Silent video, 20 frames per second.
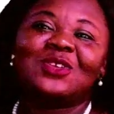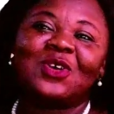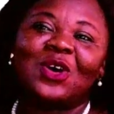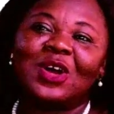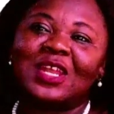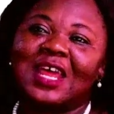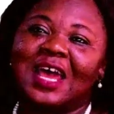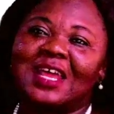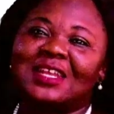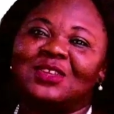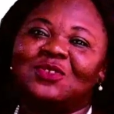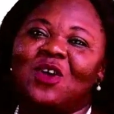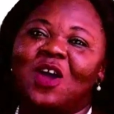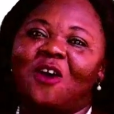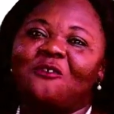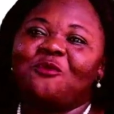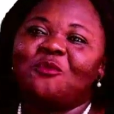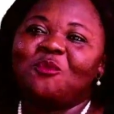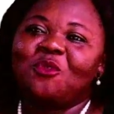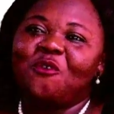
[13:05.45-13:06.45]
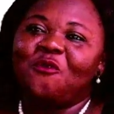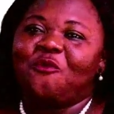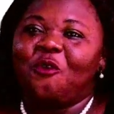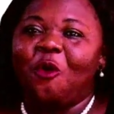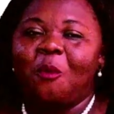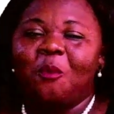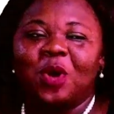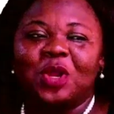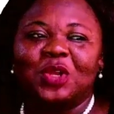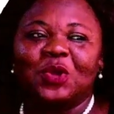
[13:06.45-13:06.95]
know that you have moved
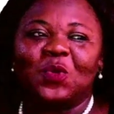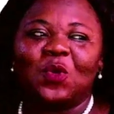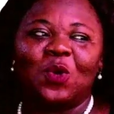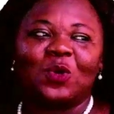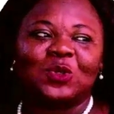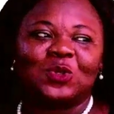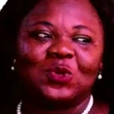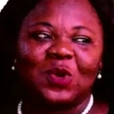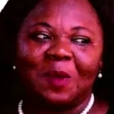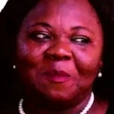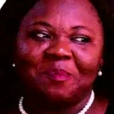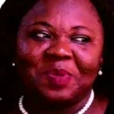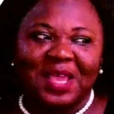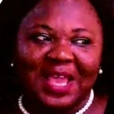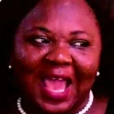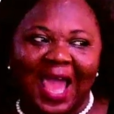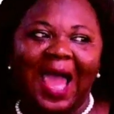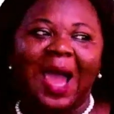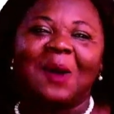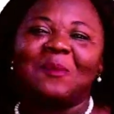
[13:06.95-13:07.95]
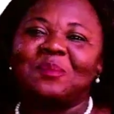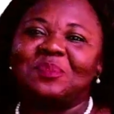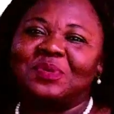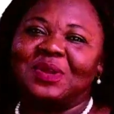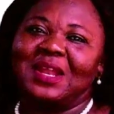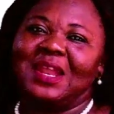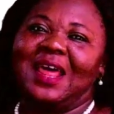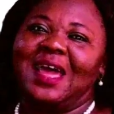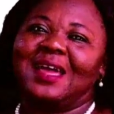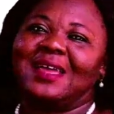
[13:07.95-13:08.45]
from Monico to a bigger
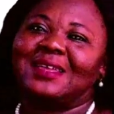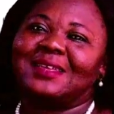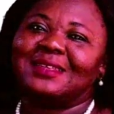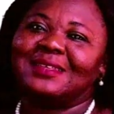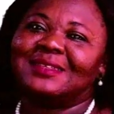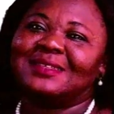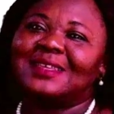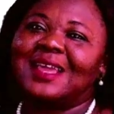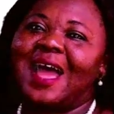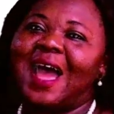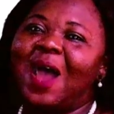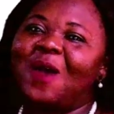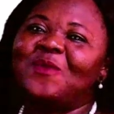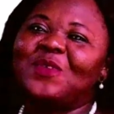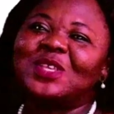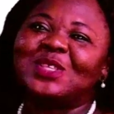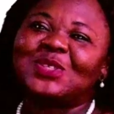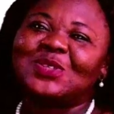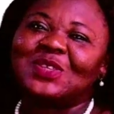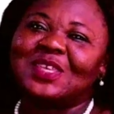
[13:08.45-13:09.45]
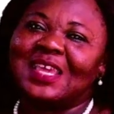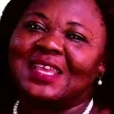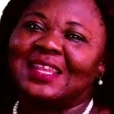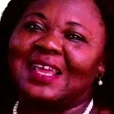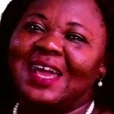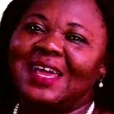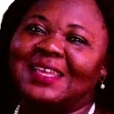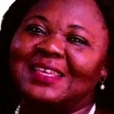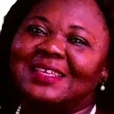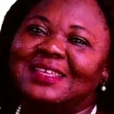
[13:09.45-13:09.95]
umbrella. Are we
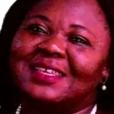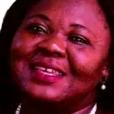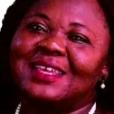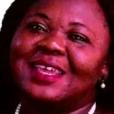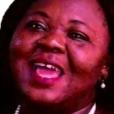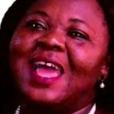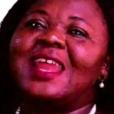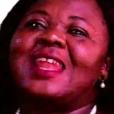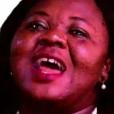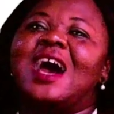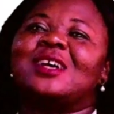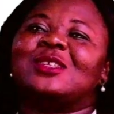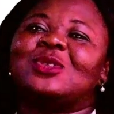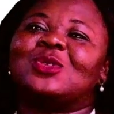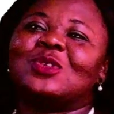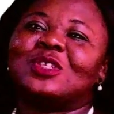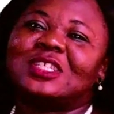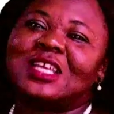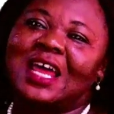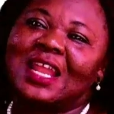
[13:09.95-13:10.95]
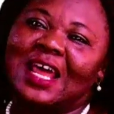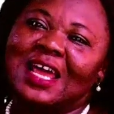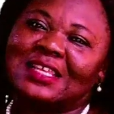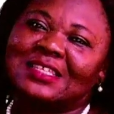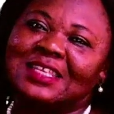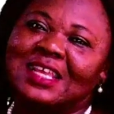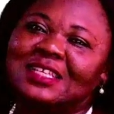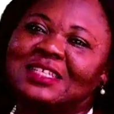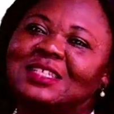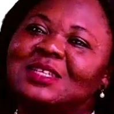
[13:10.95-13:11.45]
together? And our
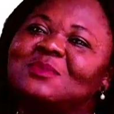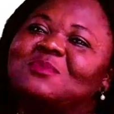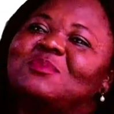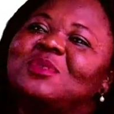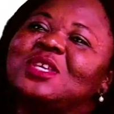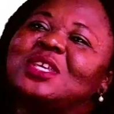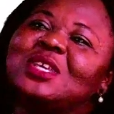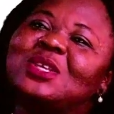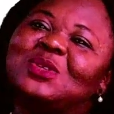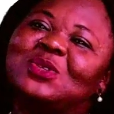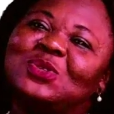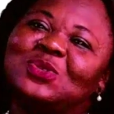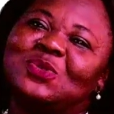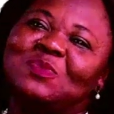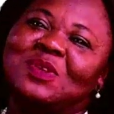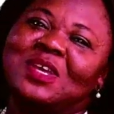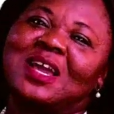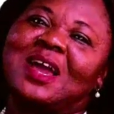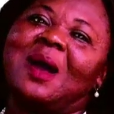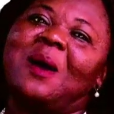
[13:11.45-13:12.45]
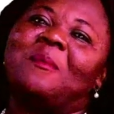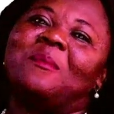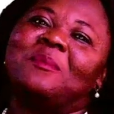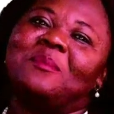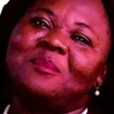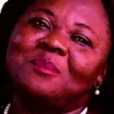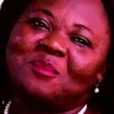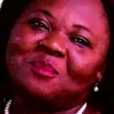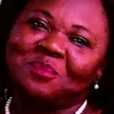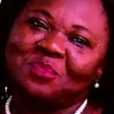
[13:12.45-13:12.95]
socialization begins to become
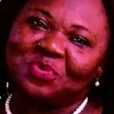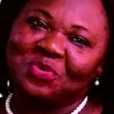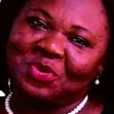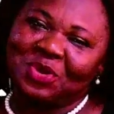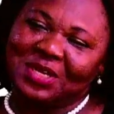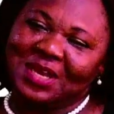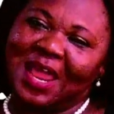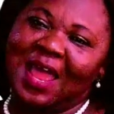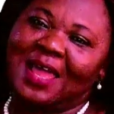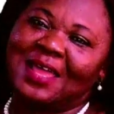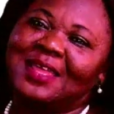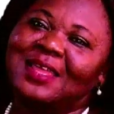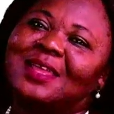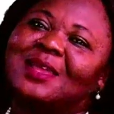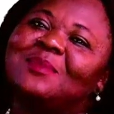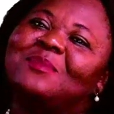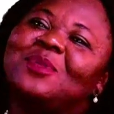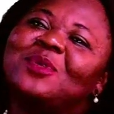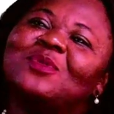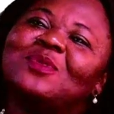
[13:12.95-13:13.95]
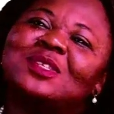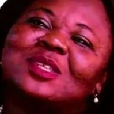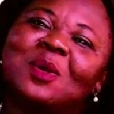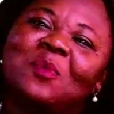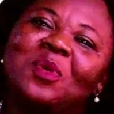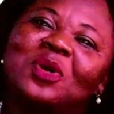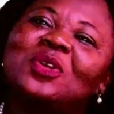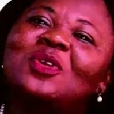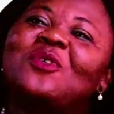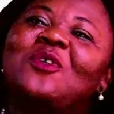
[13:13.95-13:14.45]
broader. Because
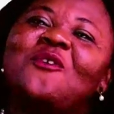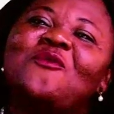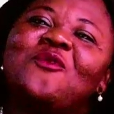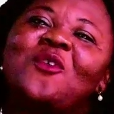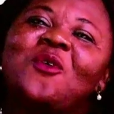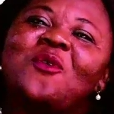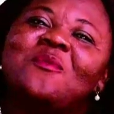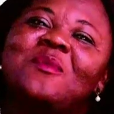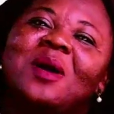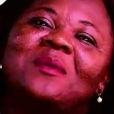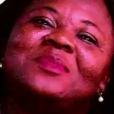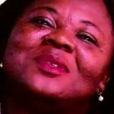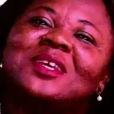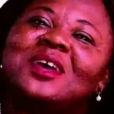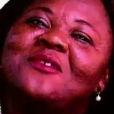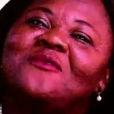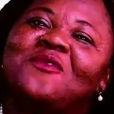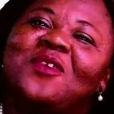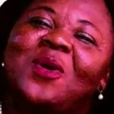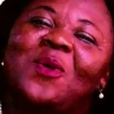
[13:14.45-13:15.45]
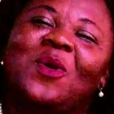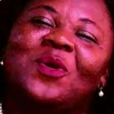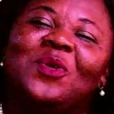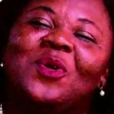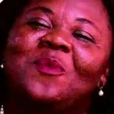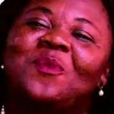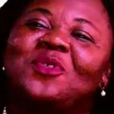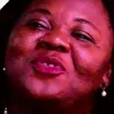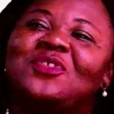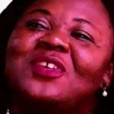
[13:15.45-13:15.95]
Monico for whom I'm telling for one
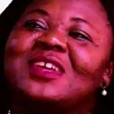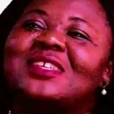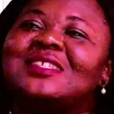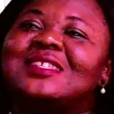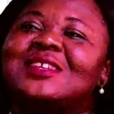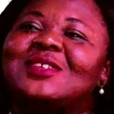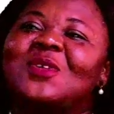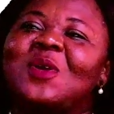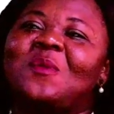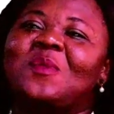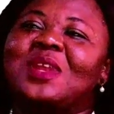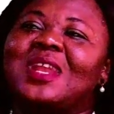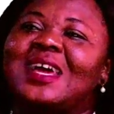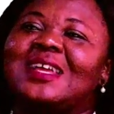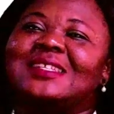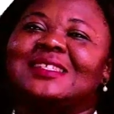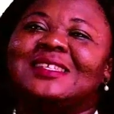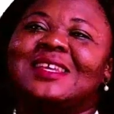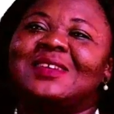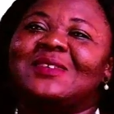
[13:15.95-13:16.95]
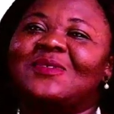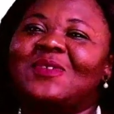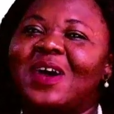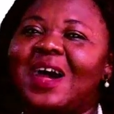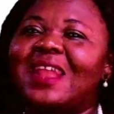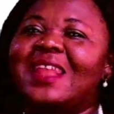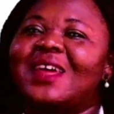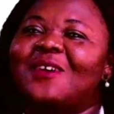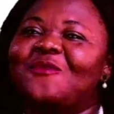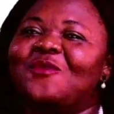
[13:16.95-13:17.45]
of my dress and your auntie and
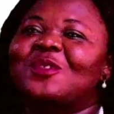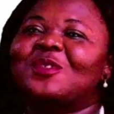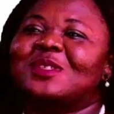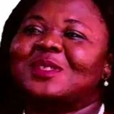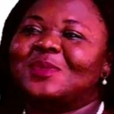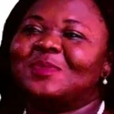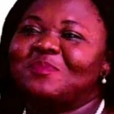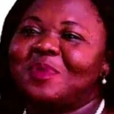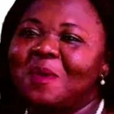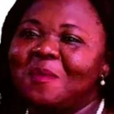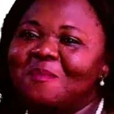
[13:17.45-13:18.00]
our levels.